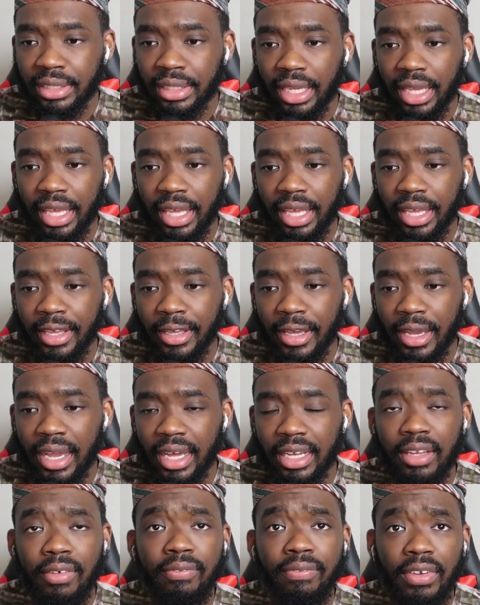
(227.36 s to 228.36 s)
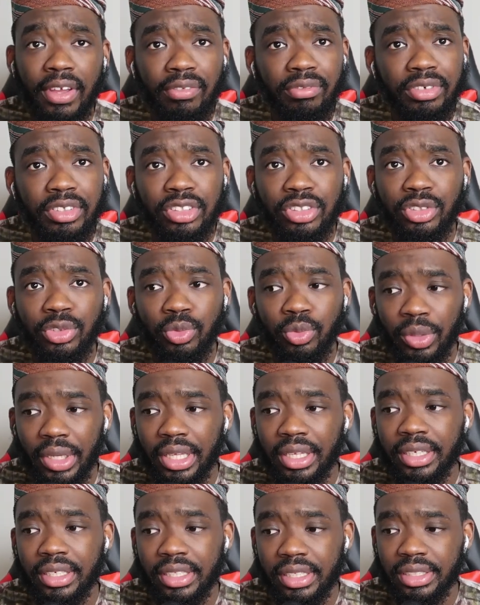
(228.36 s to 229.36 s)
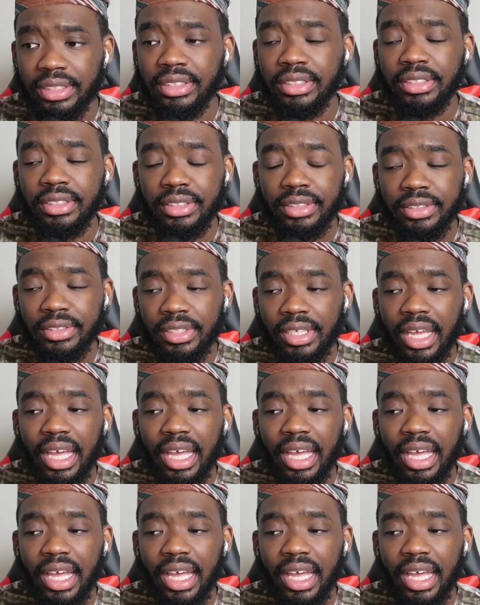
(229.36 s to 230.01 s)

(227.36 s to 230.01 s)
they are the favorites to win this.